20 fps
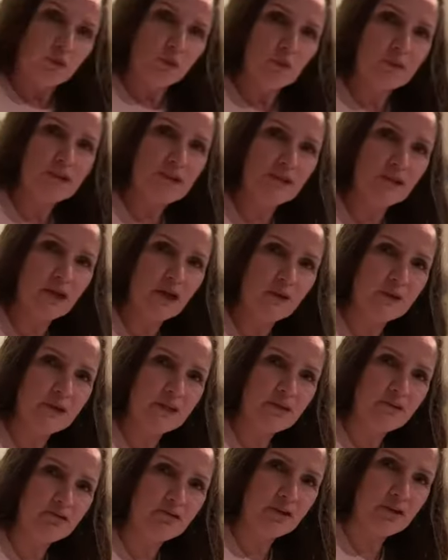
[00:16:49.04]
We didn't know any
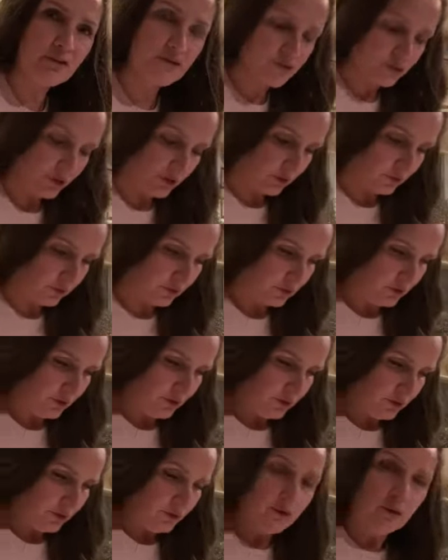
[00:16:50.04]
different, so
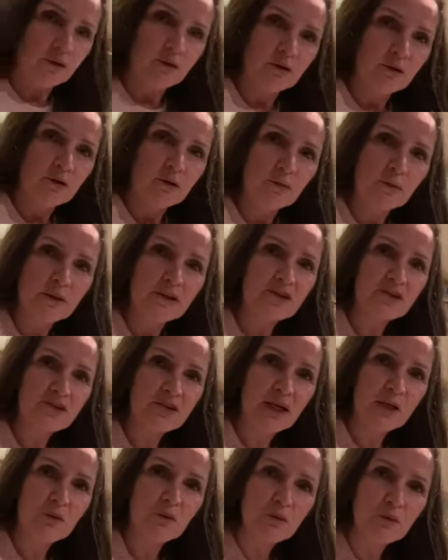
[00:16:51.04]
we just
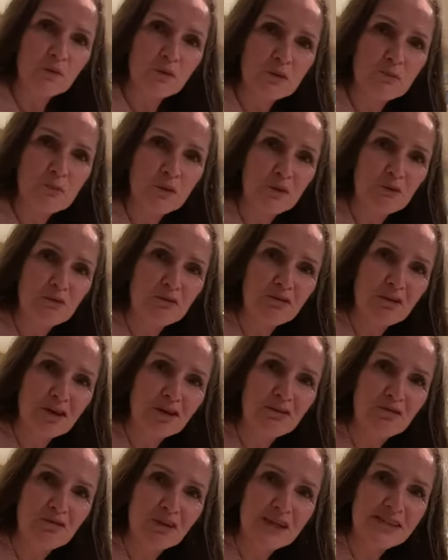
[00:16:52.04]
ate what was put in
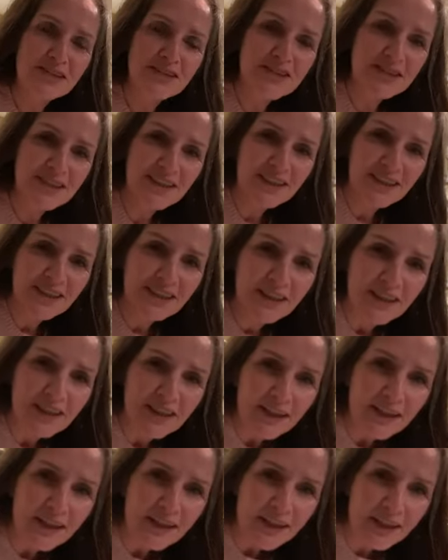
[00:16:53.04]
front of us.
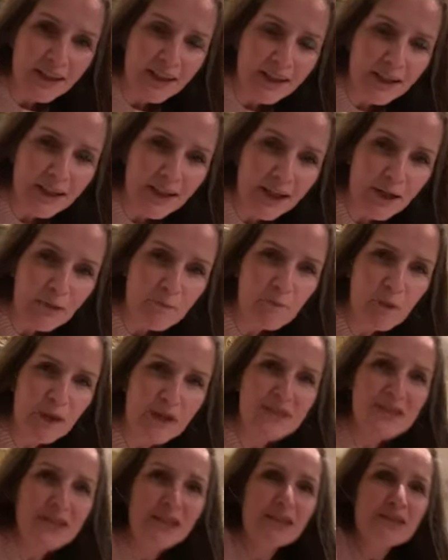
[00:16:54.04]

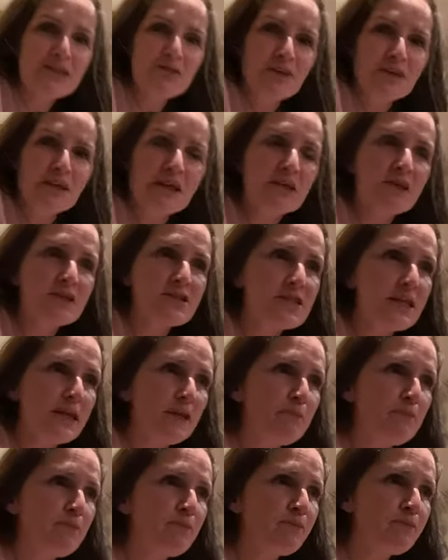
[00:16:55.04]
But it's funny because
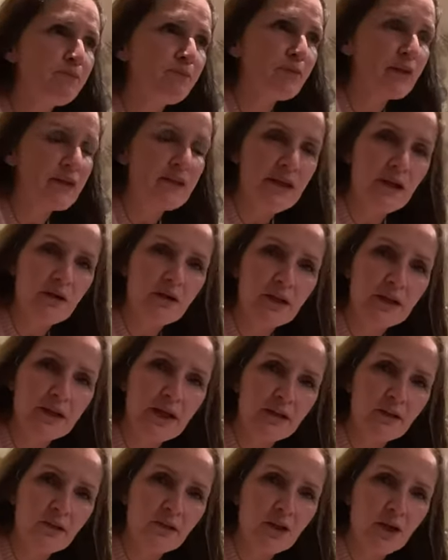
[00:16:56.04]
now and
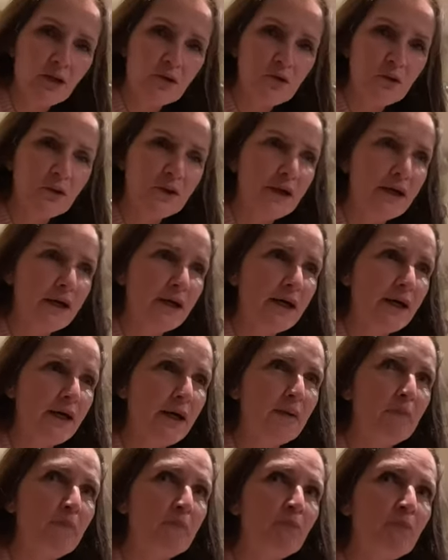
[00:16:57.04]
again I'll go to
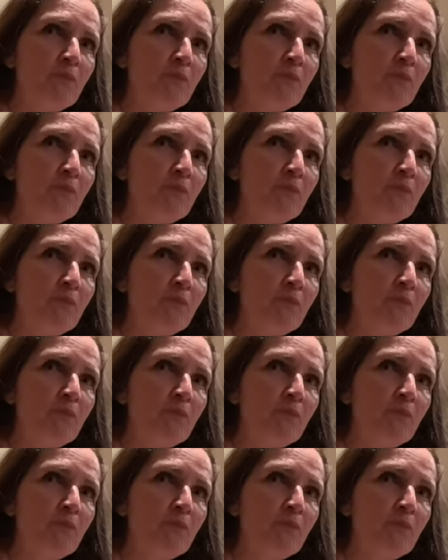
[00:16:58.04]
a